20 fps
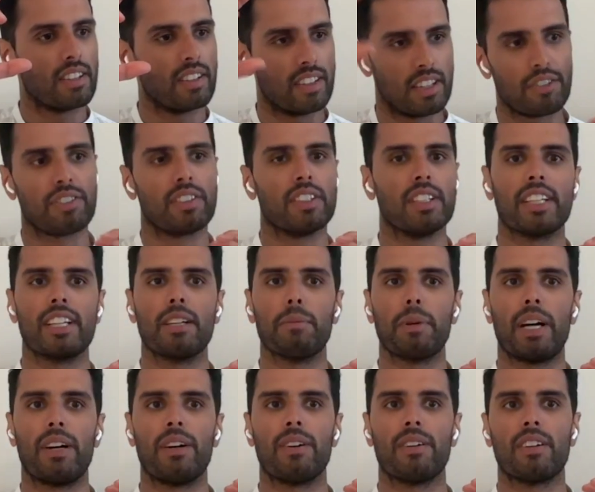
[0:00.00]
differently
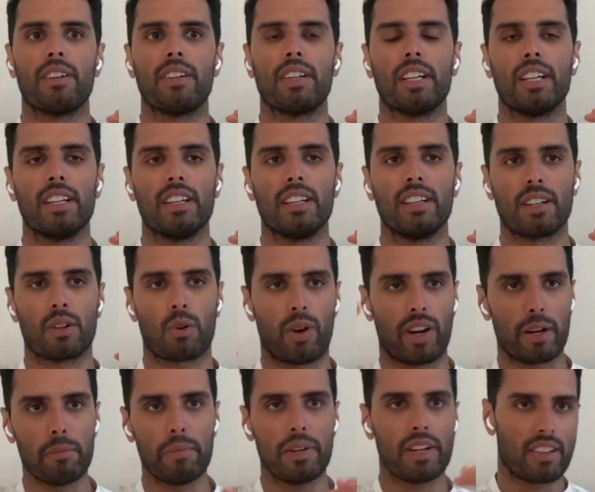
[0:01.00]
about quite
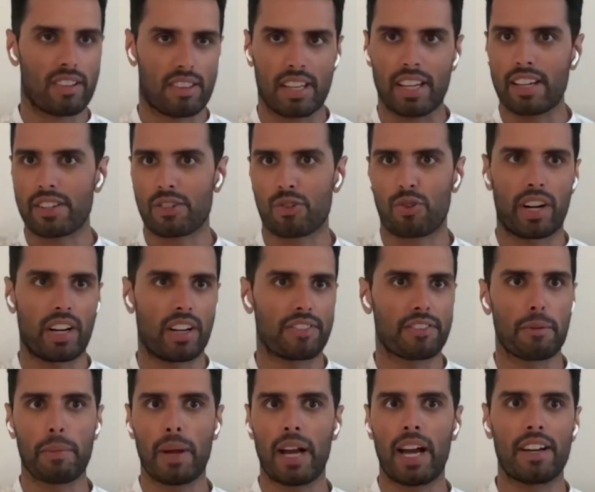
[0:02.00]
a bit of things right off the
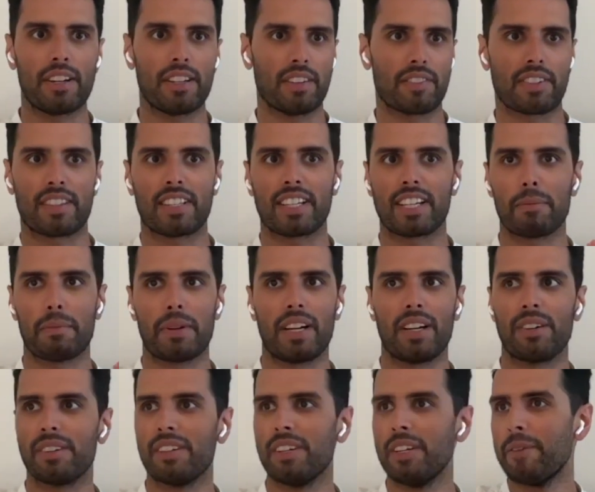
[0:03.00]
bat. You have to think
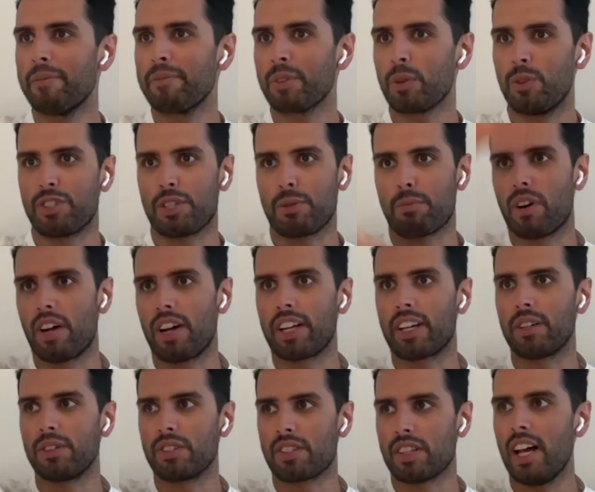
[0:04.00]
about, once a product
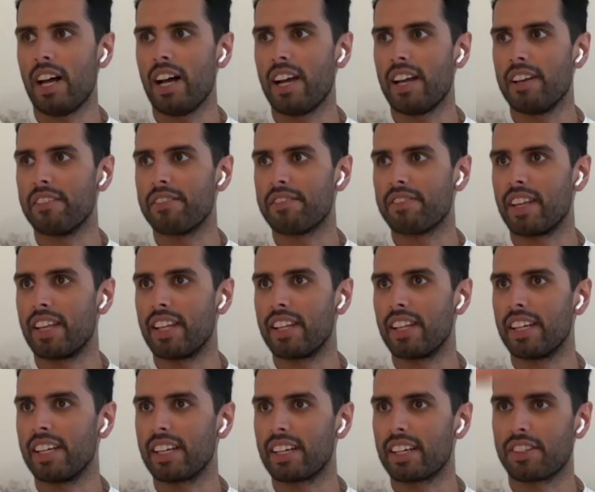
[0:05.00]
goes live, then
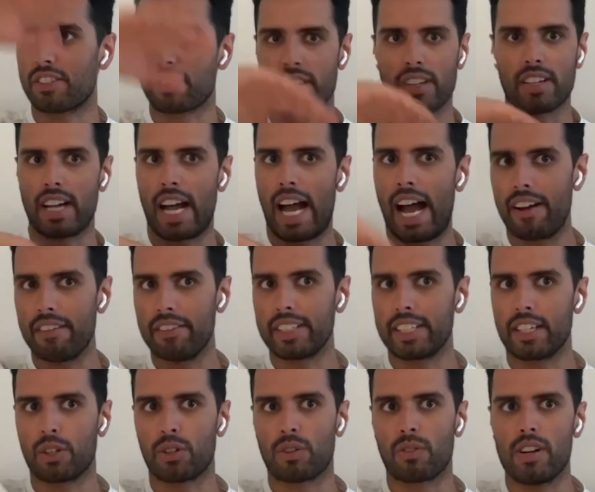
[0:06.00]
like it's going to have like
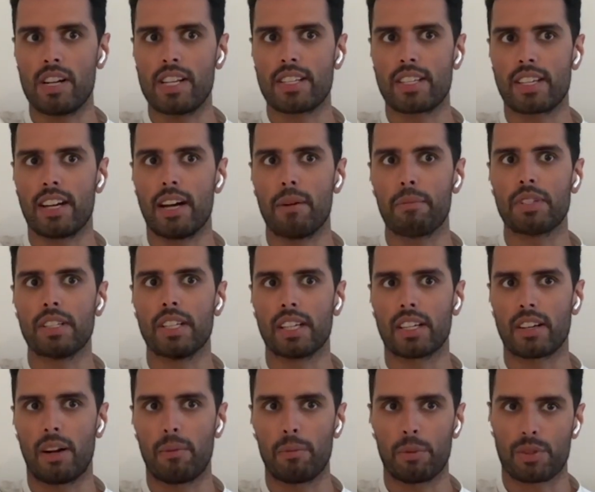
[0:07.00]
a crazy uptick,
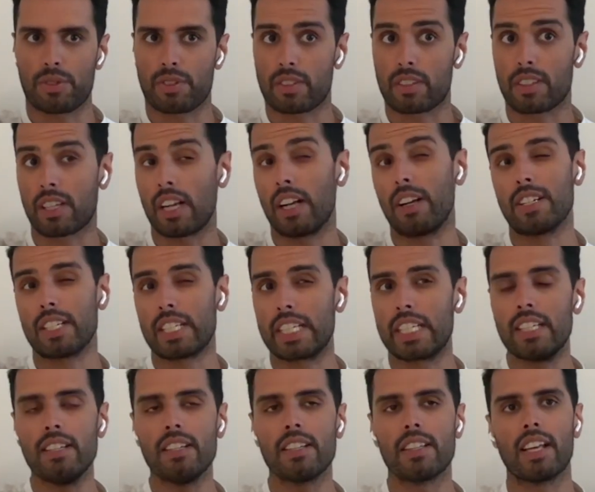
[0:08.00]
almost
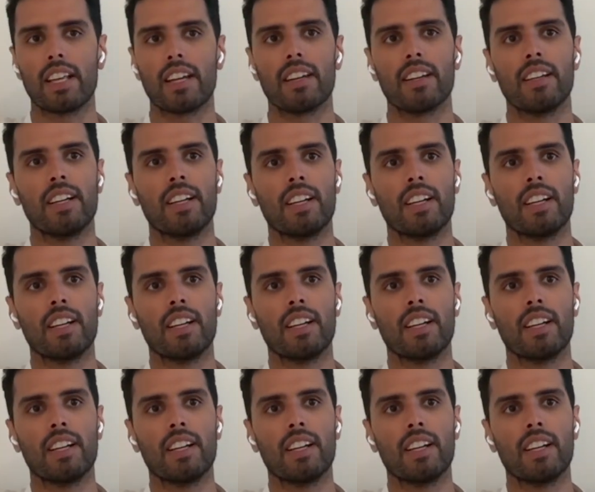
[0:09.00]
guaranteed. And then